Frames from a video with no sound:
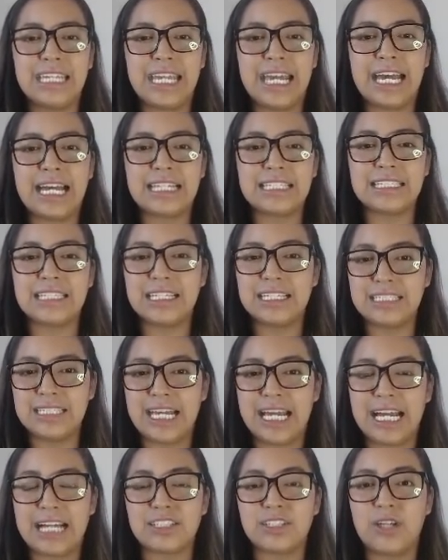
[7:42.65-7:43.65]
gas
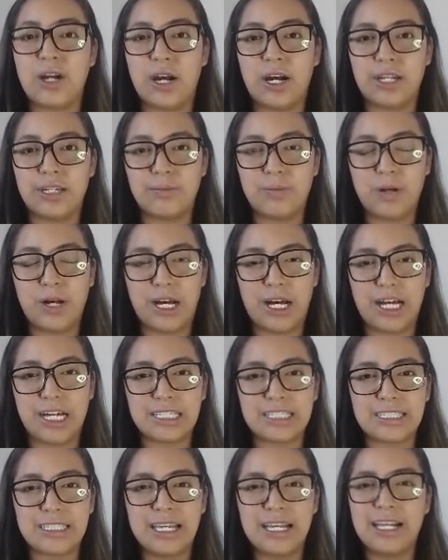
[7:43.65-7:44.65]
tax on a
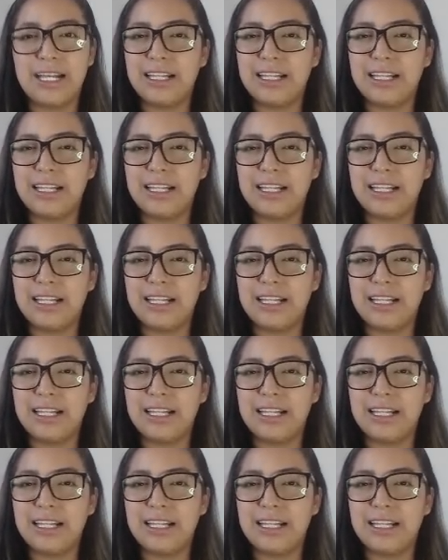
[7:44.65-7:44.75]
pause?